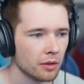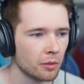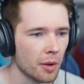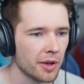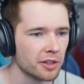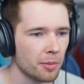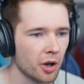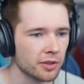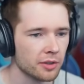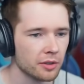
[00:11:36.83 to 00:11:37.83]
Wait, where's the
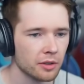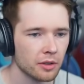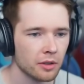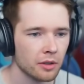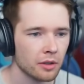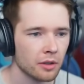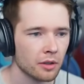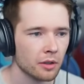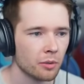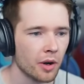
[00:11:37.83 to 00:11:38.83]
boss?
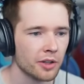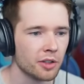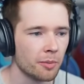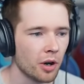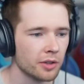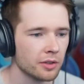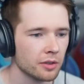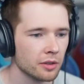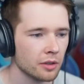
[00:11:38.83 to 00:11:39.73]
Where is the boss?